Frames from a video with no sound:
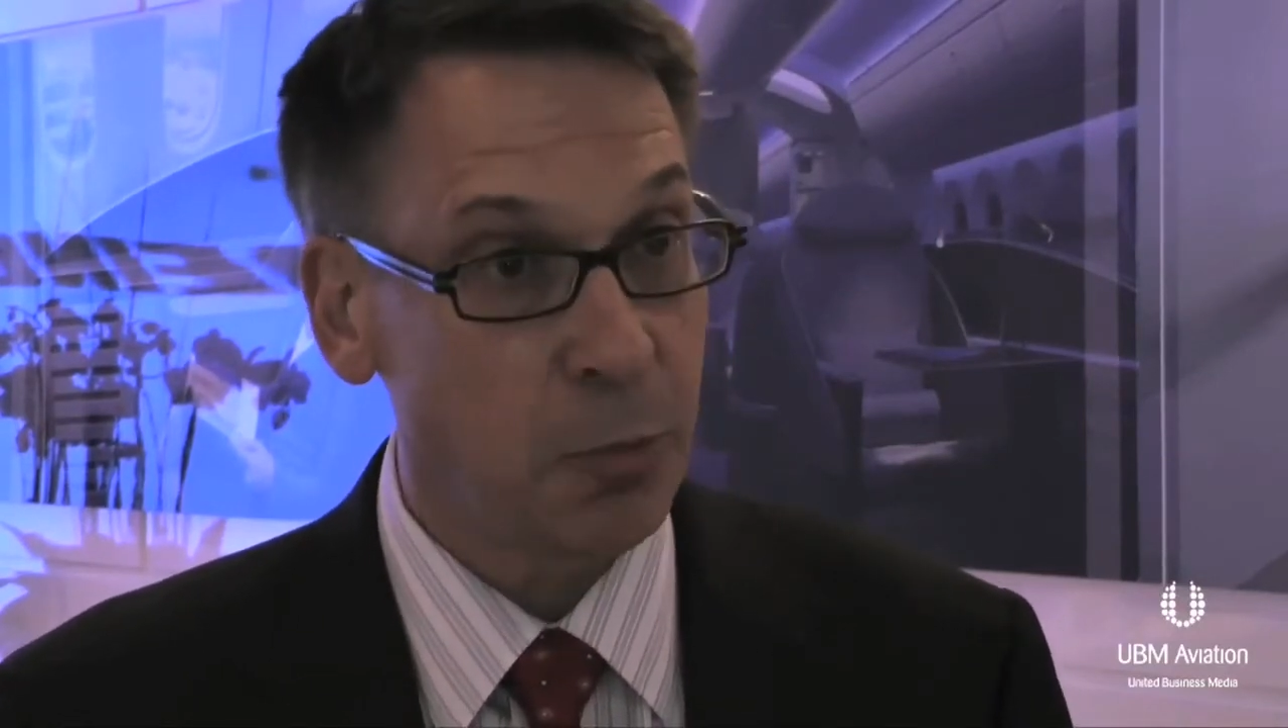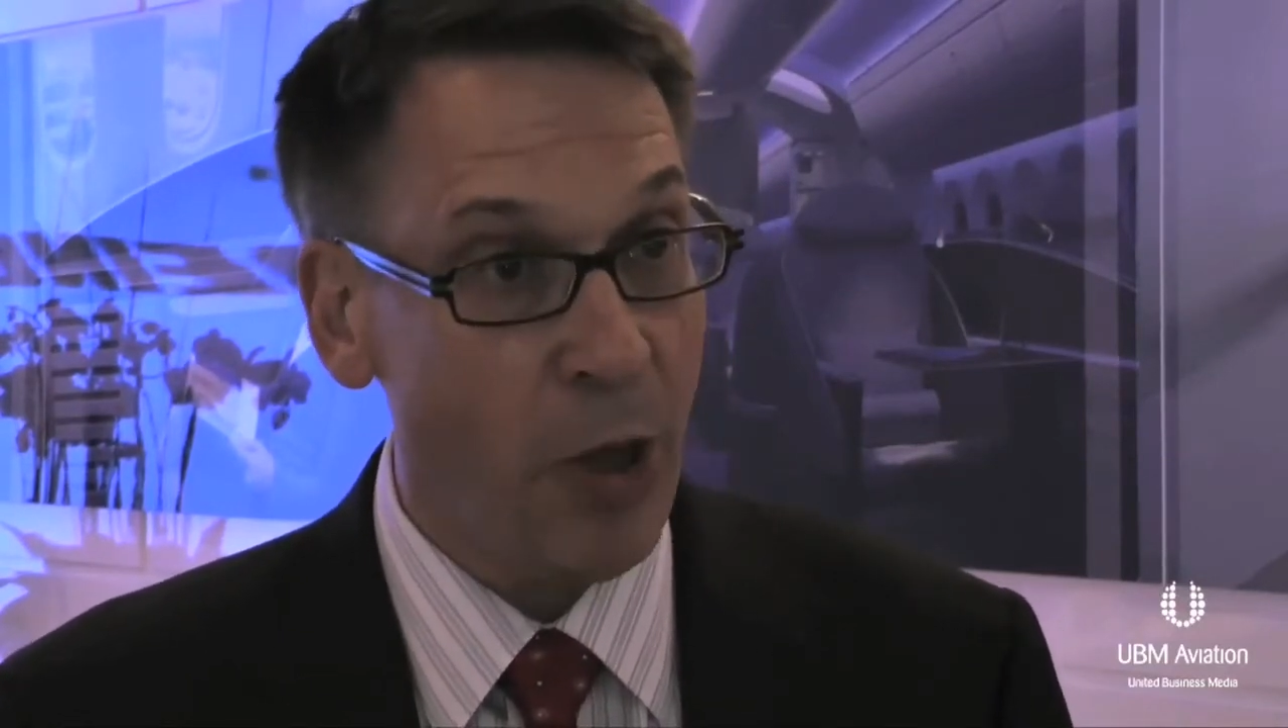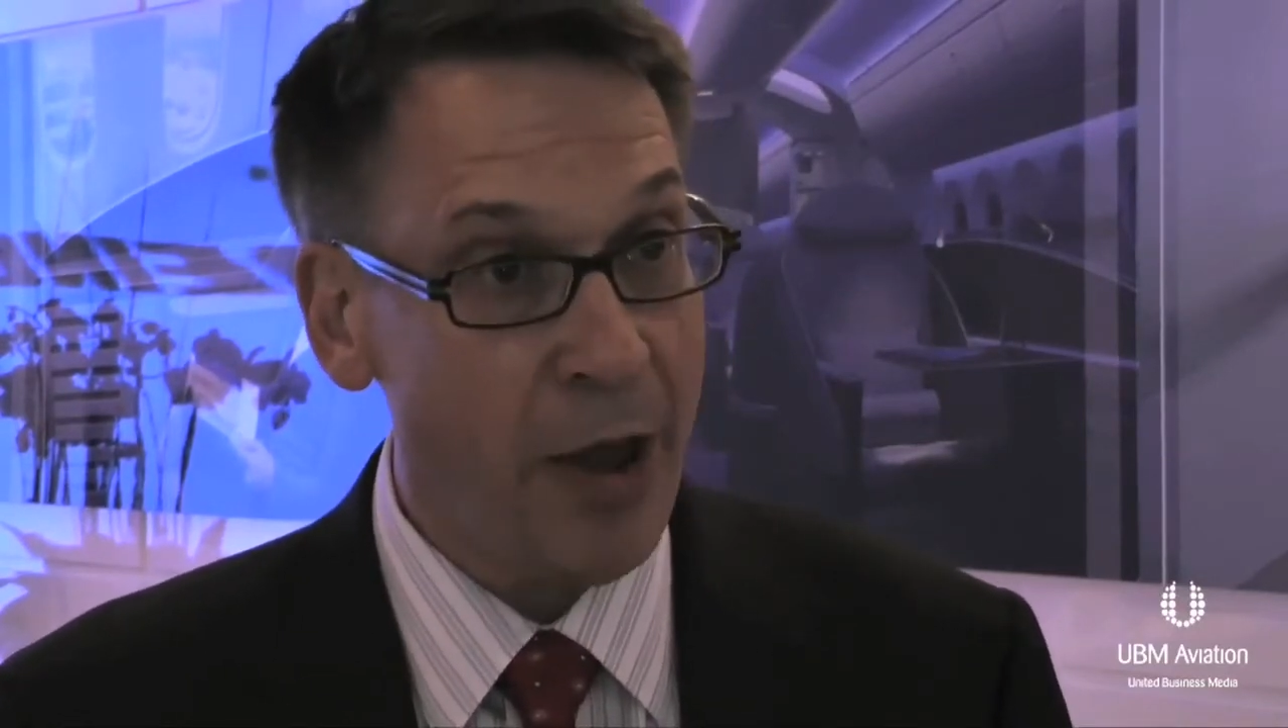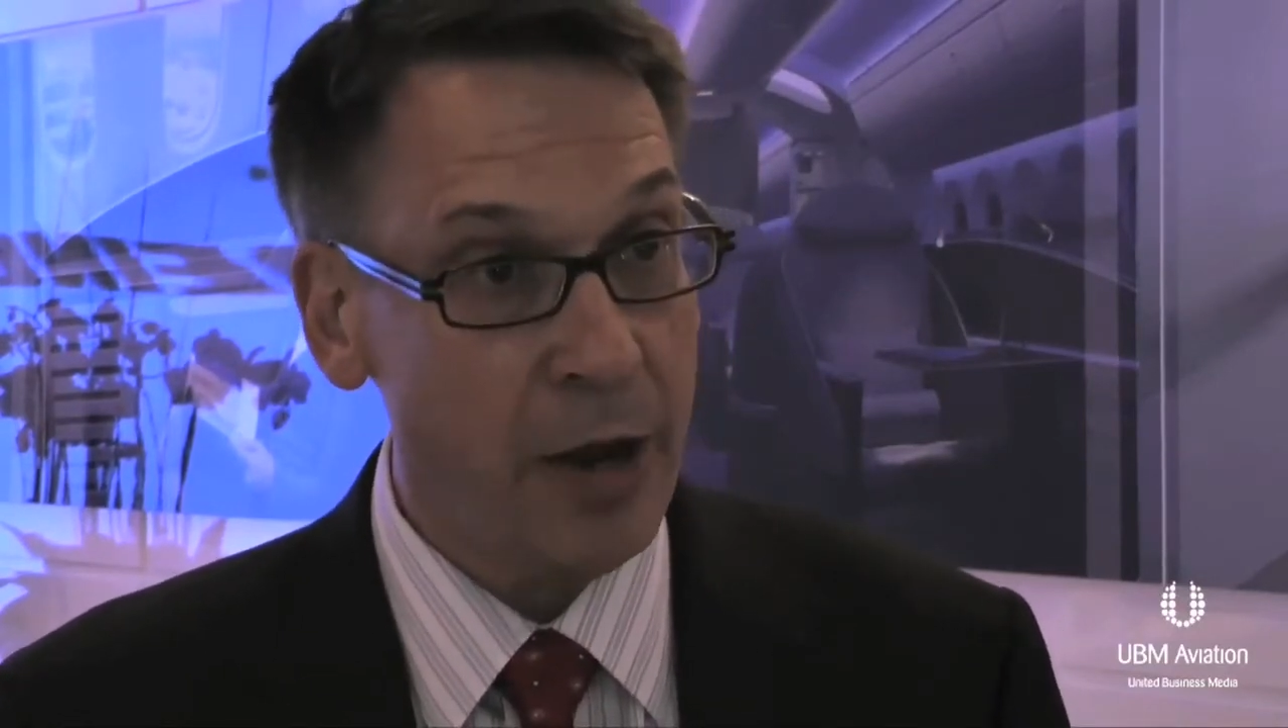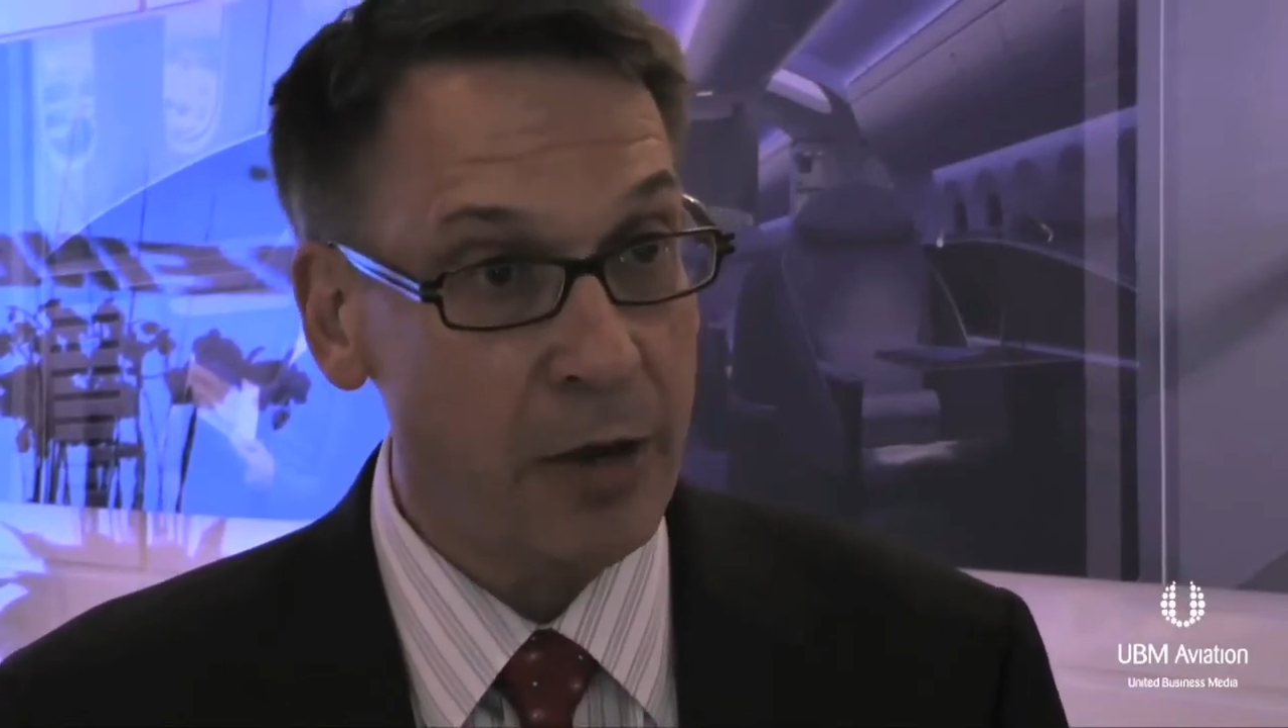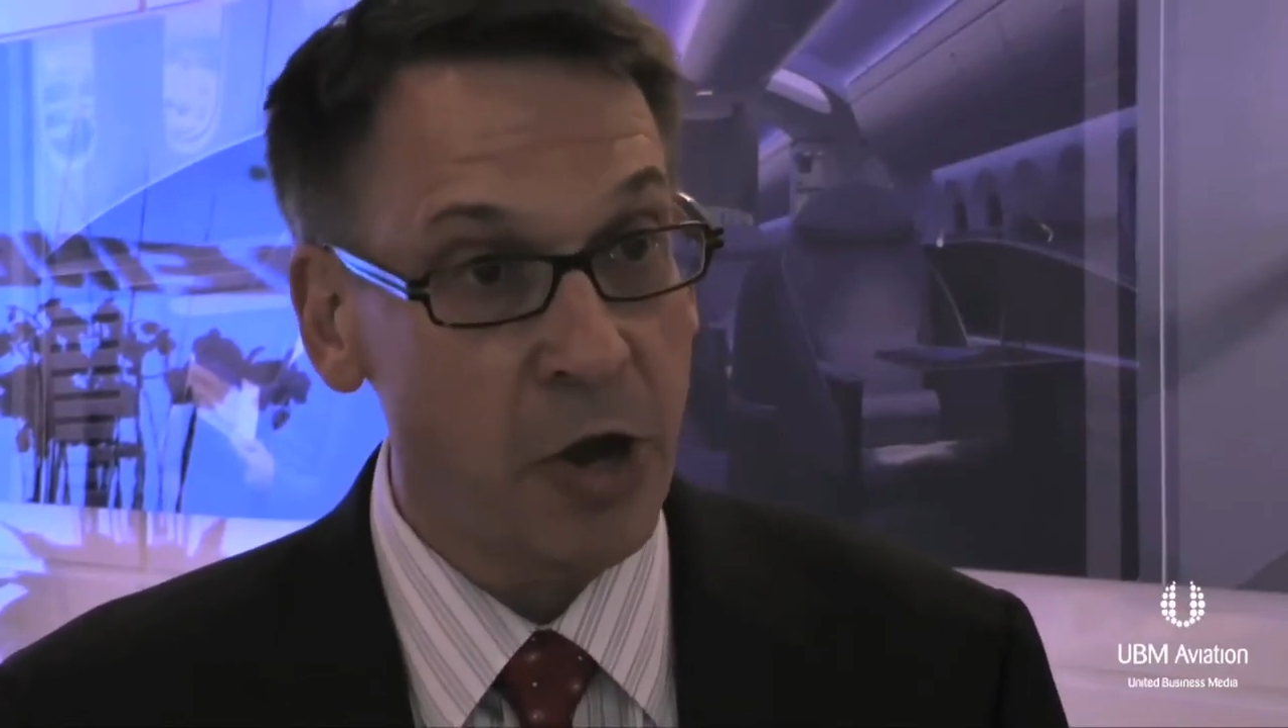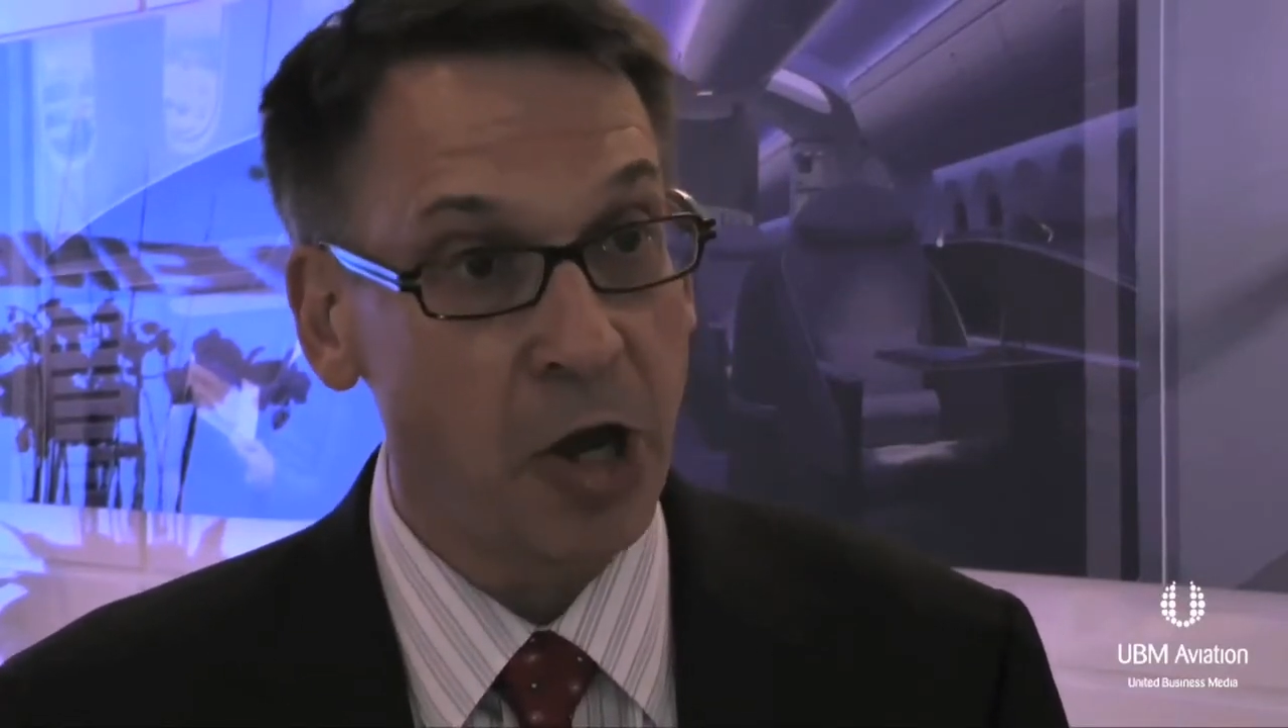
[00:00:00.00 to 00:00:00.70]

plan,